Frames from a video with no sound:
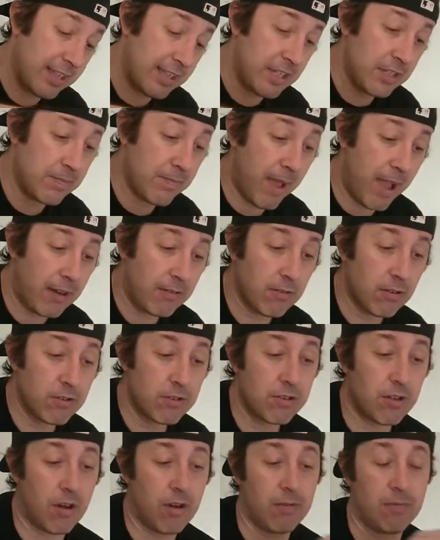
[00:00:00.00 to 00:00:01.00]
these
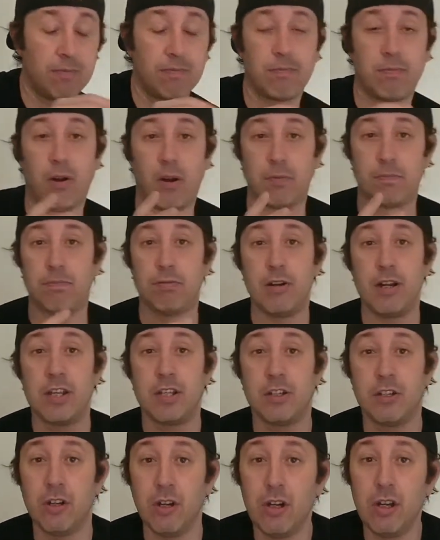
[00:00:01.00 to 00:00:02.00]
macros are pretty
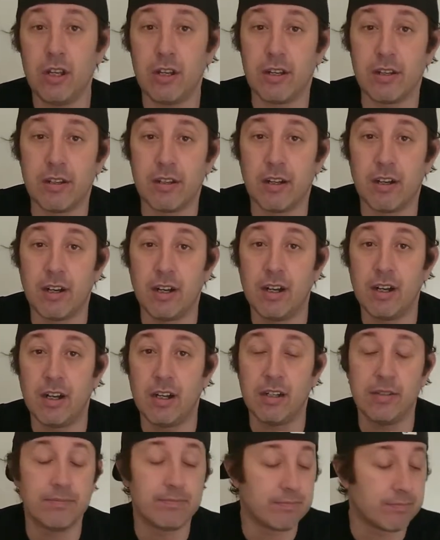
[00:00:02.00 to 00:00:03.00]
good.
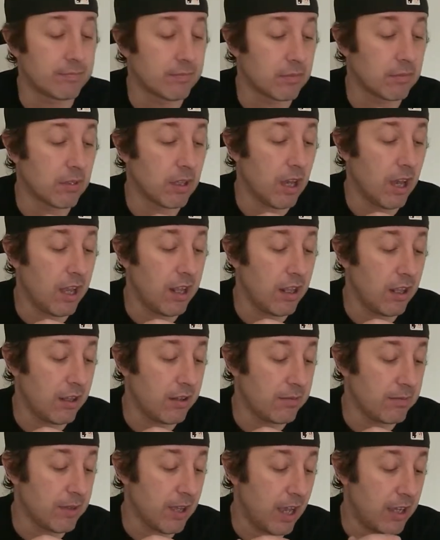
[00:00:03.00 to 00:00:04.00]
I
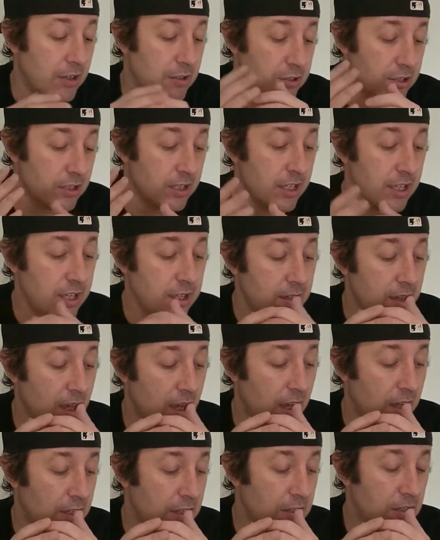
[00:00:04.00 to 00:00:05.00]
usually,
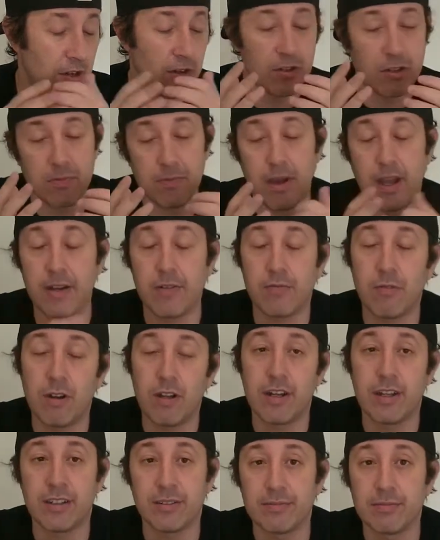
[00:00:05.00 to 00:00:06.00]
you might want
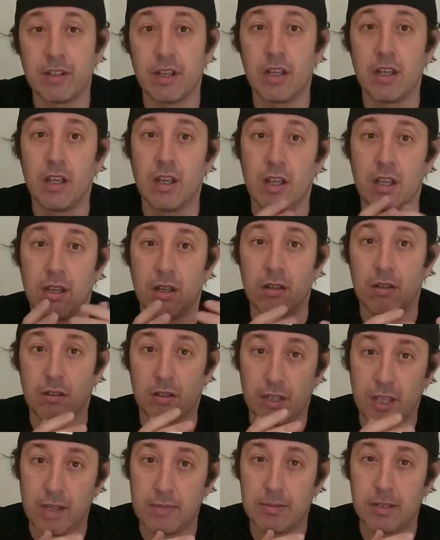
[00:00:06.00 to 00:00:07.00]
to
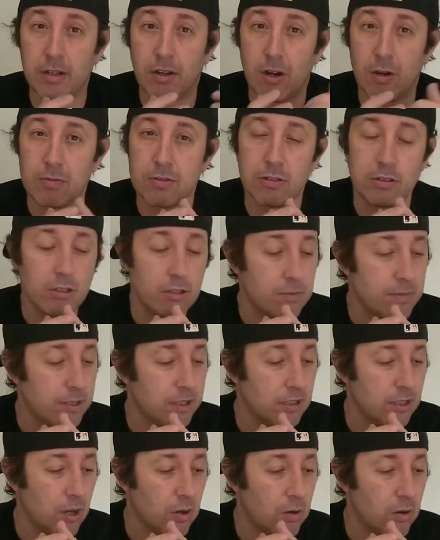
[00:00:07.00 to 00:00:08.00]
keep the carbs a little bit
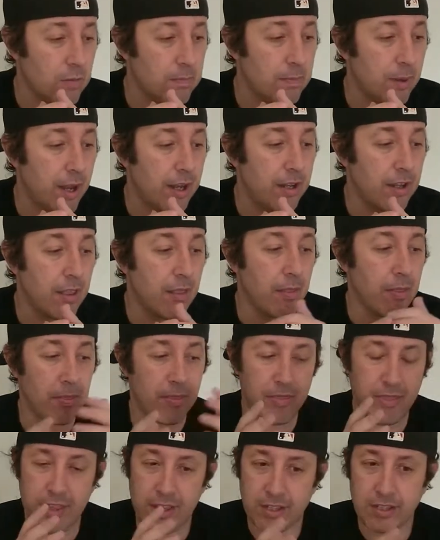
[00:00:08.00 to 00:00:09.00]
lower, but
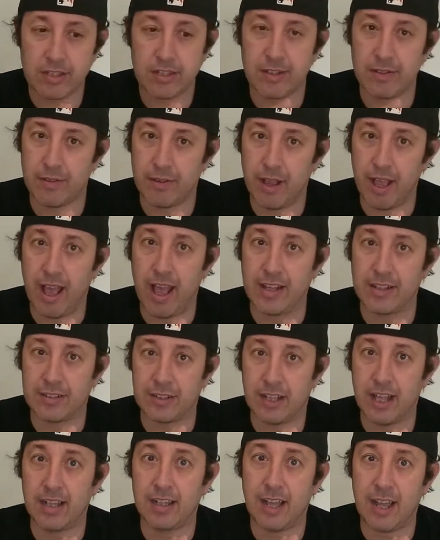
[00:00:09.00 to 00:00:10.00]
this has a
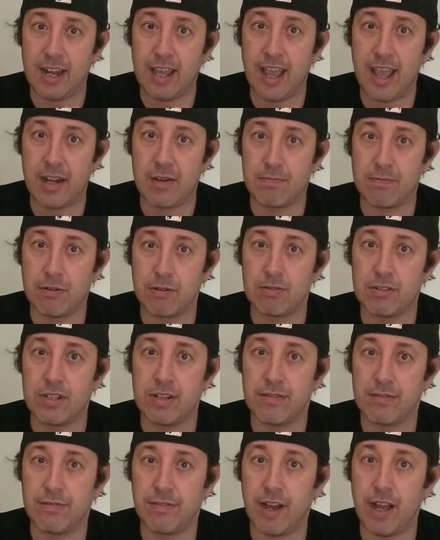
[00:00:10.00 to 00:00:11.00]
lot of added protein
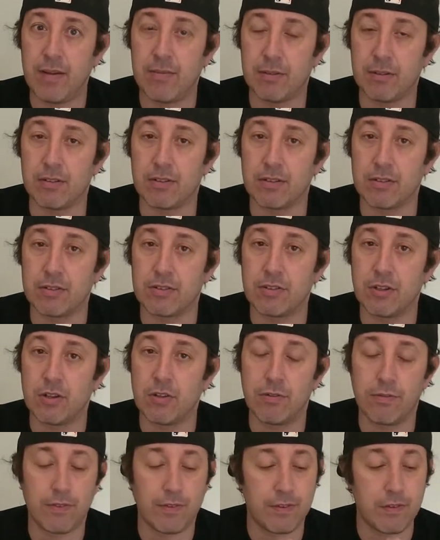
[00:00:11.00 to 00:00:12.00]
and fiber.
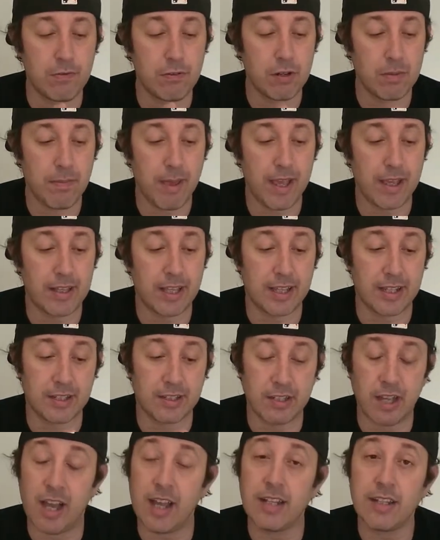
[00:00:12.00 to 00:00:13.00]
So if you were to make like a
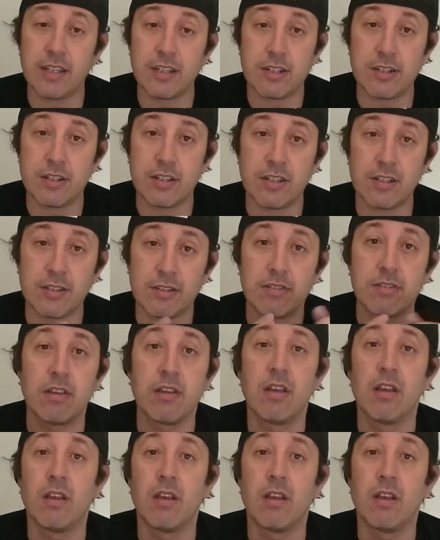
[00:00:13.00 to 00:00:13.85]
side dish of this,